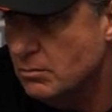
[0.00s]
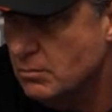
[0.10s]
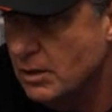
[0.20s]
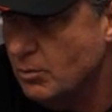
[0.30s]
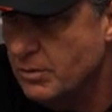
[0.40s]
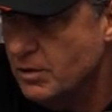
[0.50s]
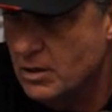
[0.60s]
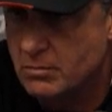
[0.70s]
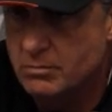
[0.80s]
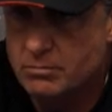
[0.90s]
we've
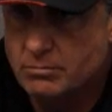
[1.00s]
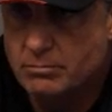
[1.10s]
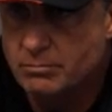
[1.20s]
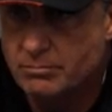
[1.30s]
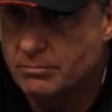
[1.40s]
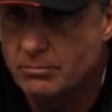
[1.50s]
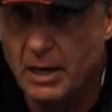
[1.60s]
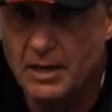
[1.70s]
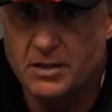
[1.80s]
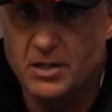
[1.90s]
done my
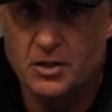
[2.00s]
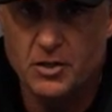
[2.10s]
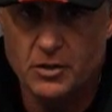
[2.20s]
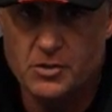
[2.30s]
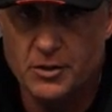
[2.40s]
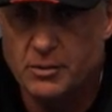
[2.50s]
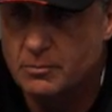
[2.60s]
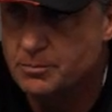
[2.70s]
18 years here.